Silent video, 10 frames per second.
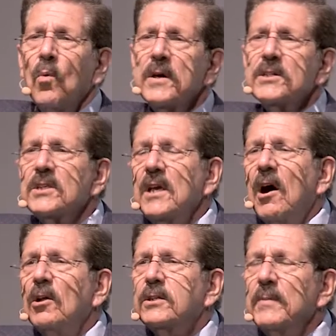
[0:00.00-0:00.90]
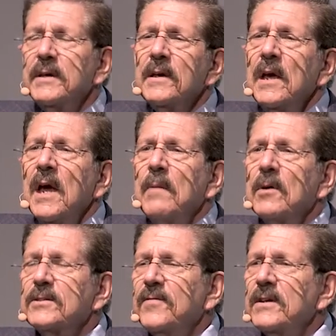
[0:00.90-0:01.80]
What is the ultimate and
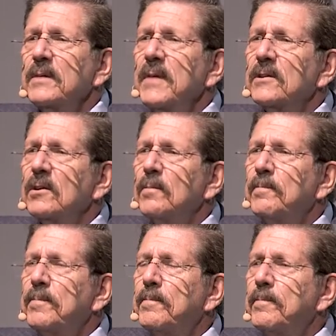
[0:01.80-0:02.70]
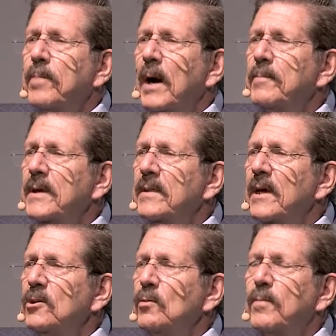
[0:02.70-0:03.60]
most fundamental property
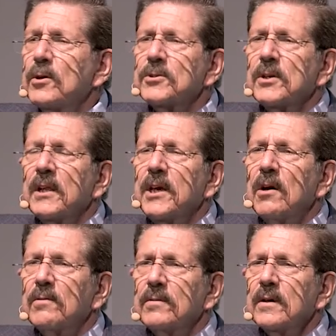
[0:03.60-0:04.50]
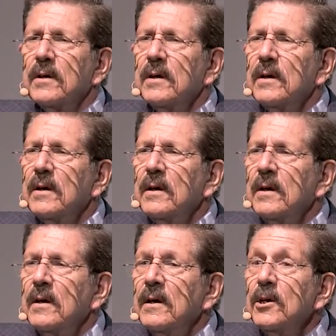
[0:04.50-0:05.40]
that you personally own?
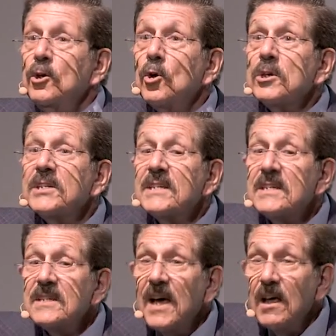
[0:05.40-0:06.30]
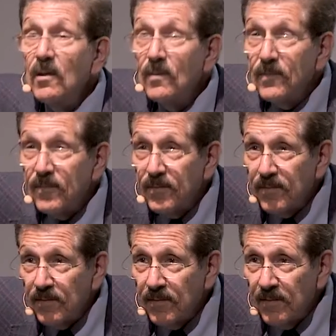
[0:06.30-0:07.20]

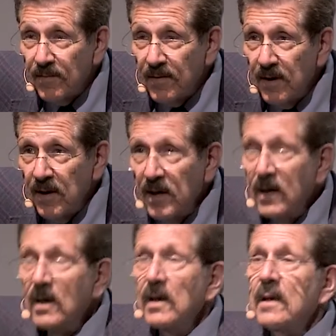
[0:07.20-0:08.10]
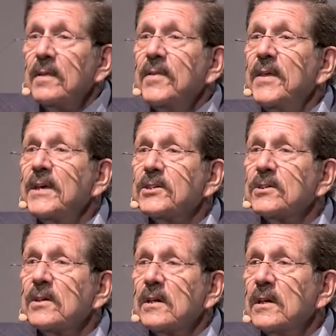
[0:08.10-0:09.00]
Yourself.
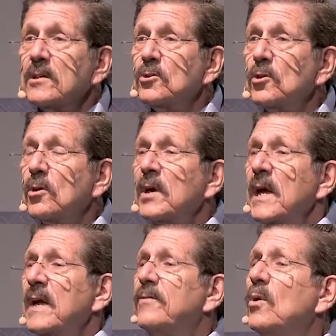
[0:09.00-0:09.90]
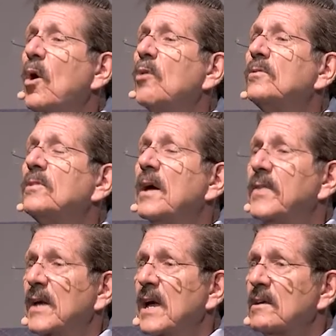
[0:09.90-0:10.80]
This is your, if you own
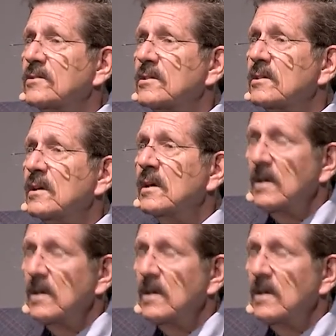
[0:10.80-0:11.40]
nothing else,